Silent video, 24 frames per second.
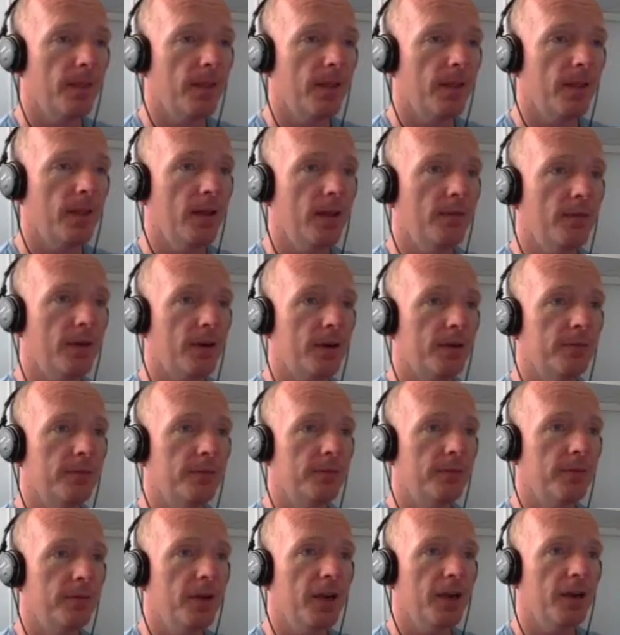If I can
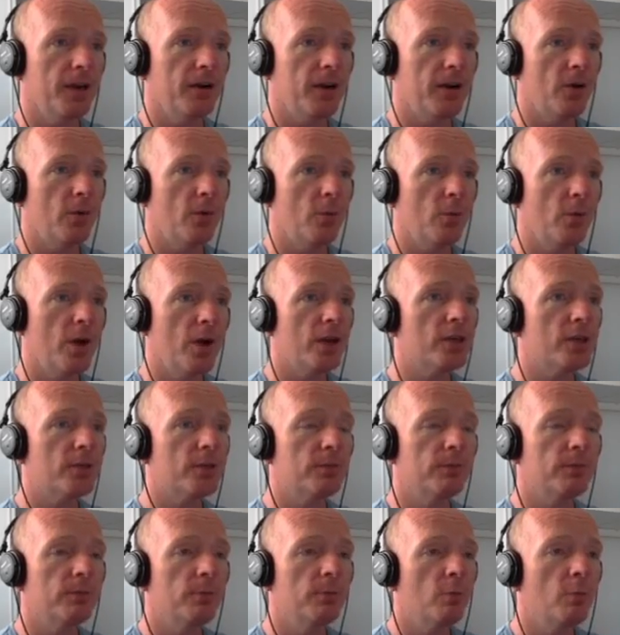figure out
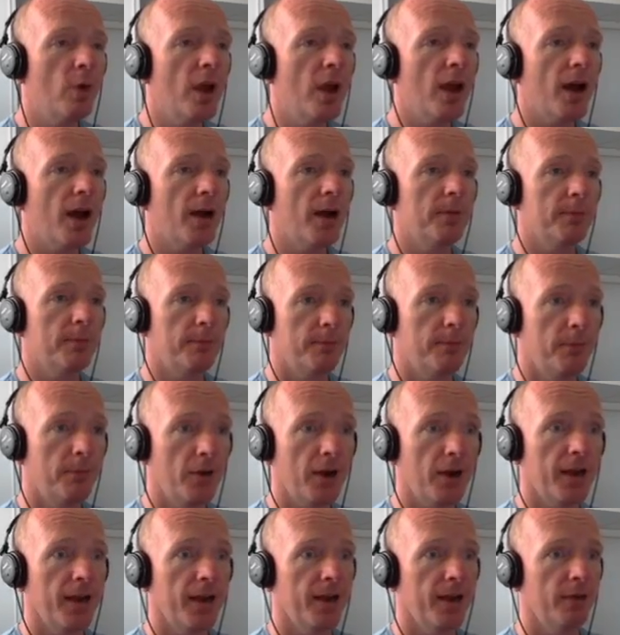which way I'm
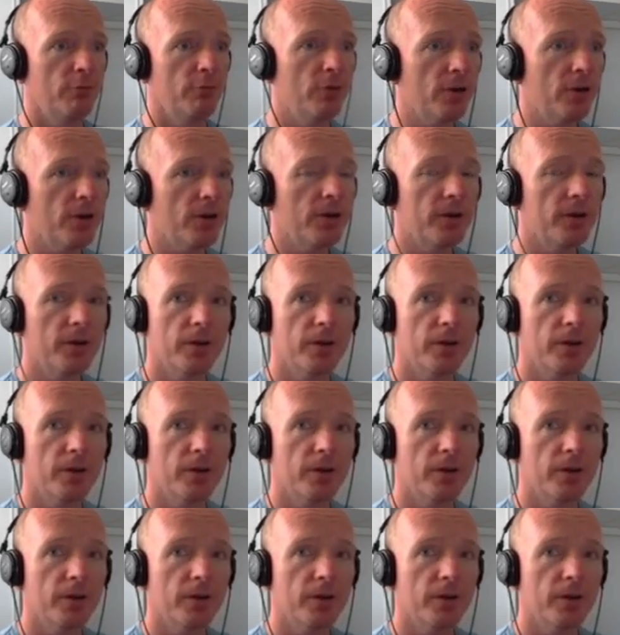frigging running.